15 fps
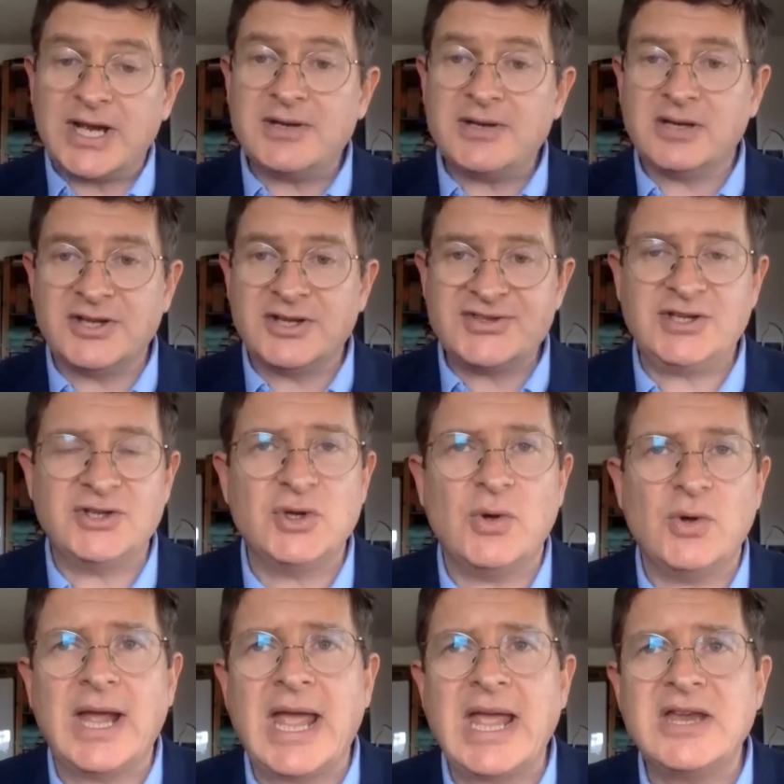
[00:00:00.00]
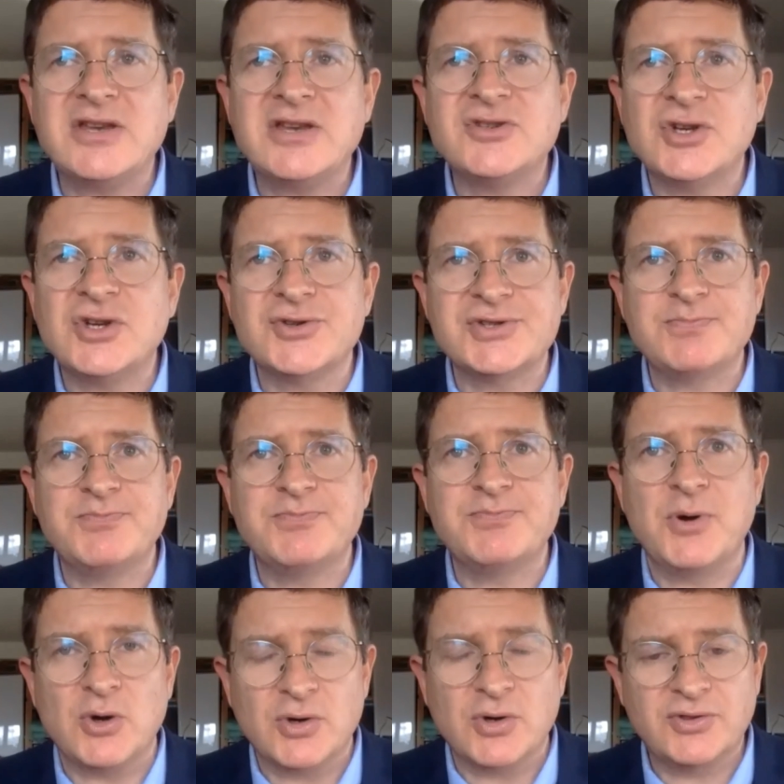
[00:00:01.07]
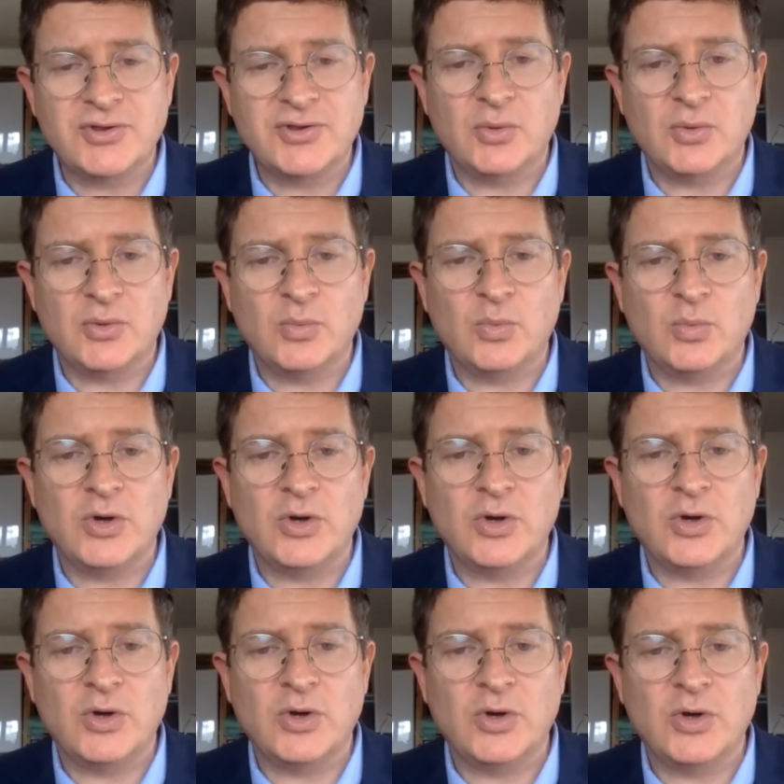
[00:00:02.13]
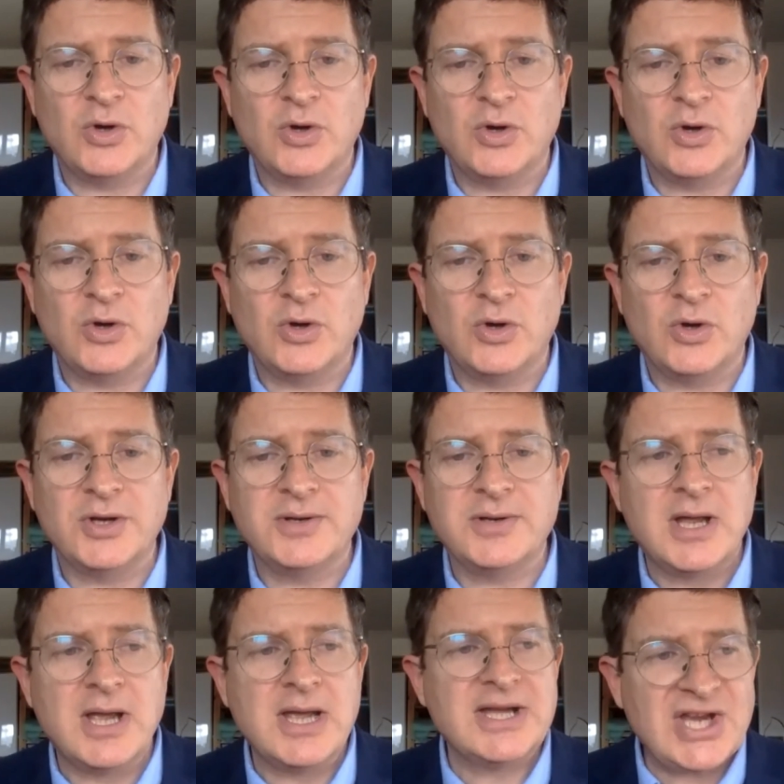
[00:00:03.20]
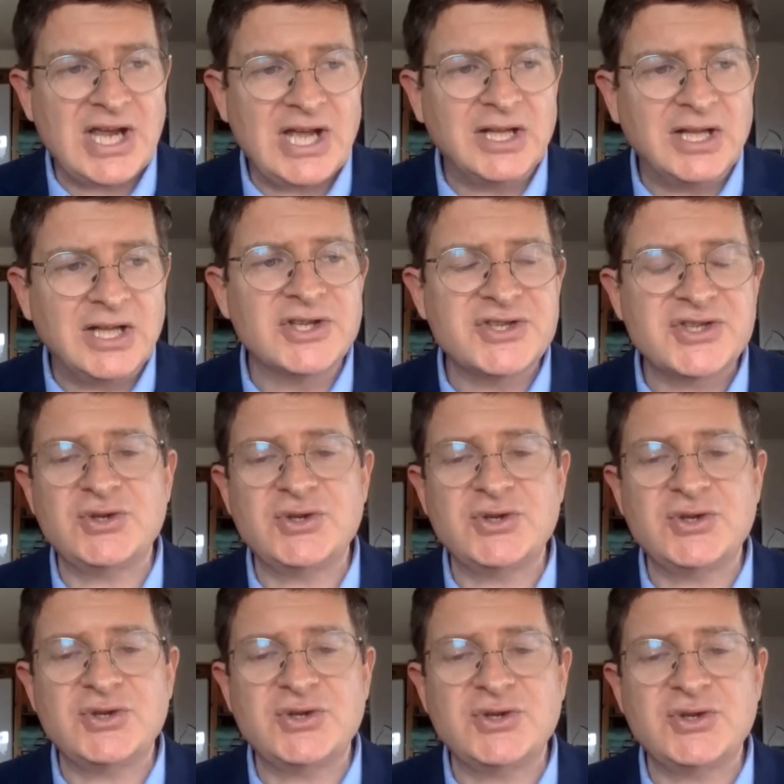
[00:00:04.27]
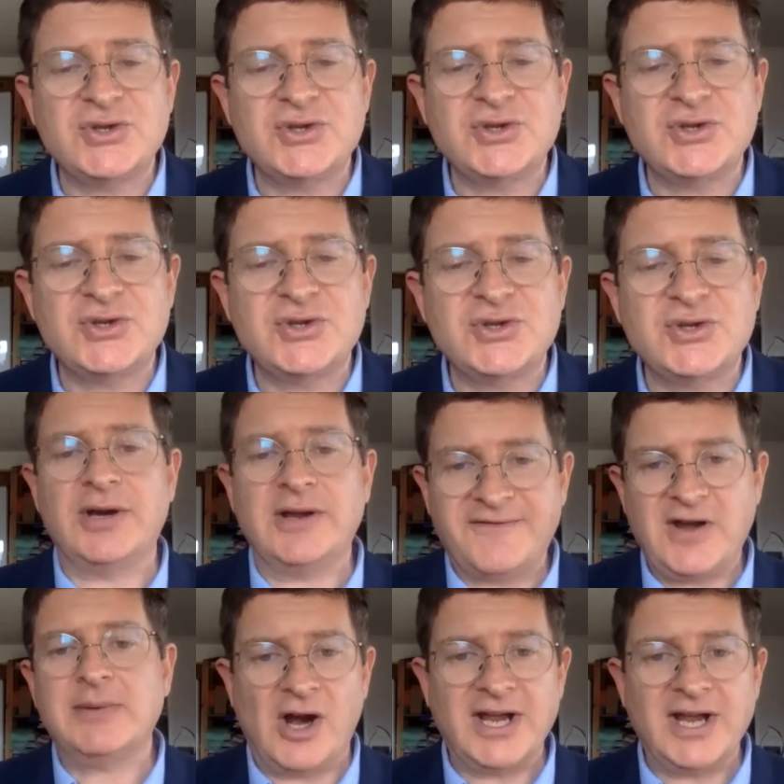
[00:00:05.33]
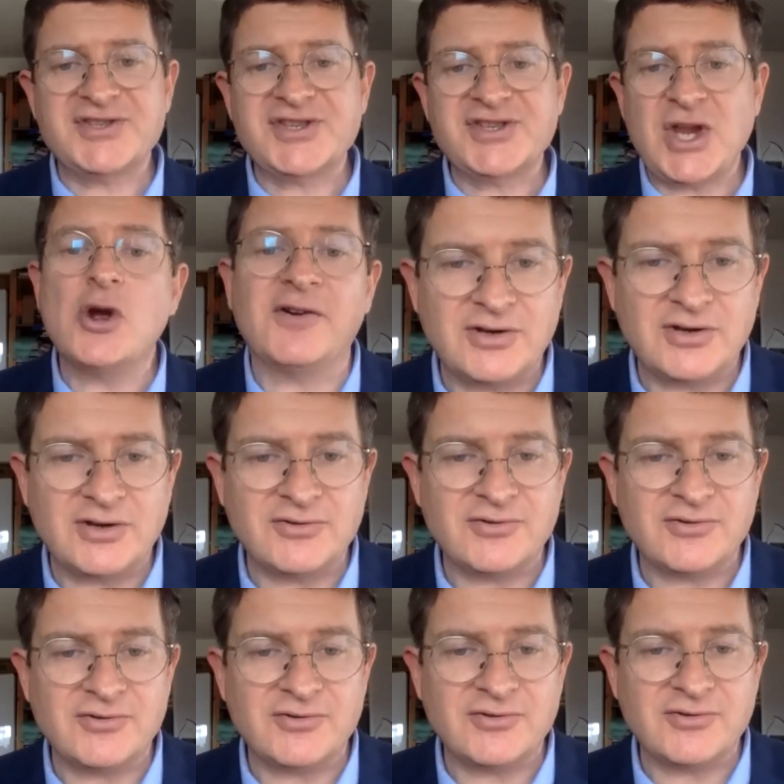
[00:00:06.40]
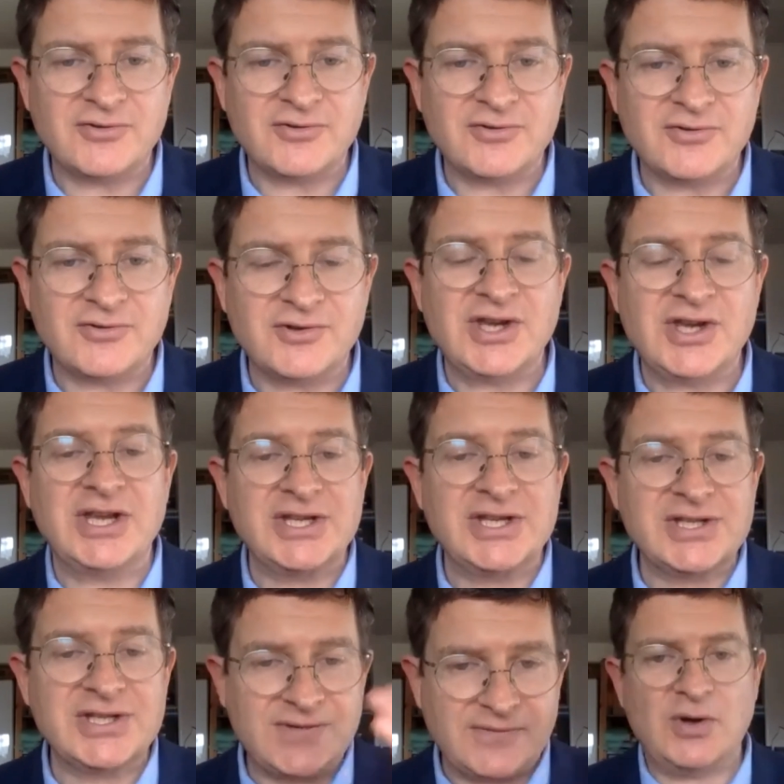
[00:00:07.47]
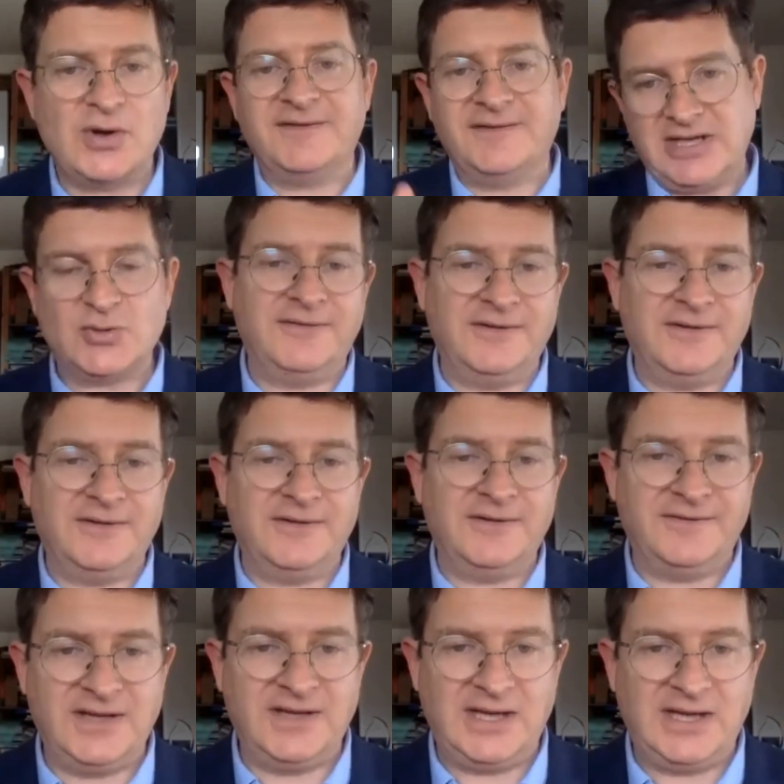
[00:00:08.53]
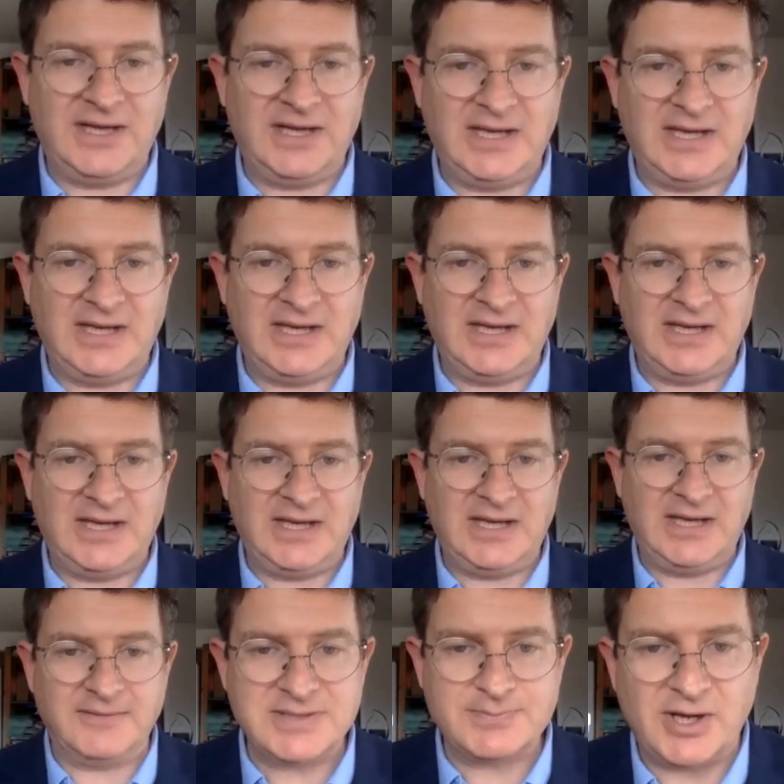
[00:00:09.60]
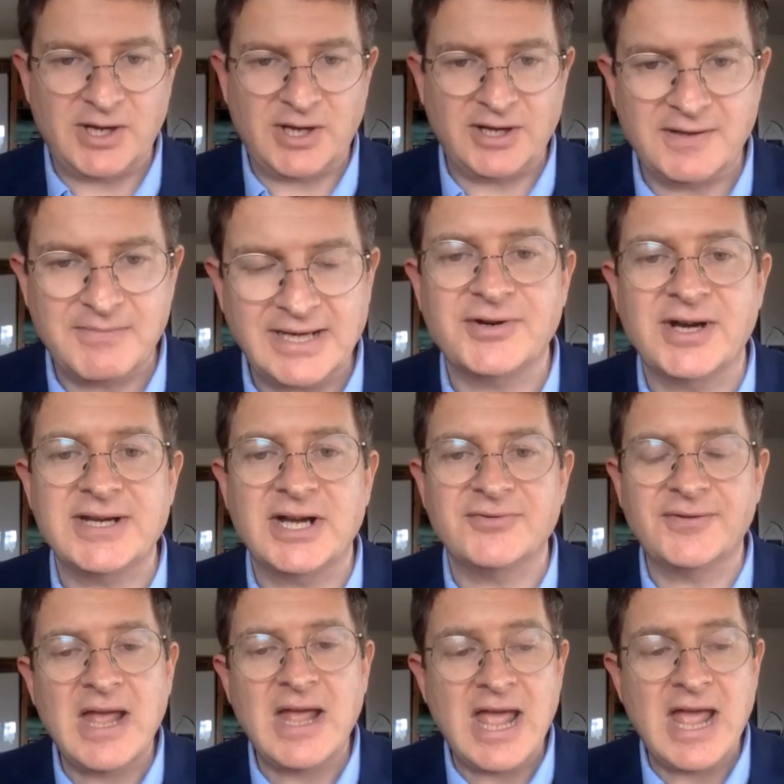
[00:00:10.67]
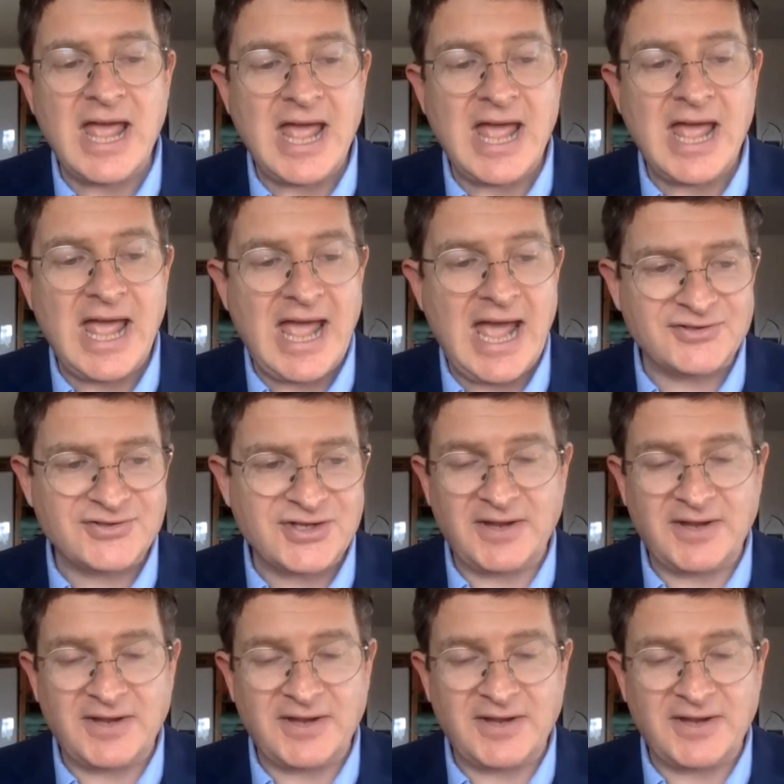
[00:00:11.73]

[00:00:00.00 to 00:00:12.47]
approached me to say, would I consider doing a children's book that would tell the story of freedom and rights over 800 years from 1215 to 2015 as part of the Magna Carta 800th.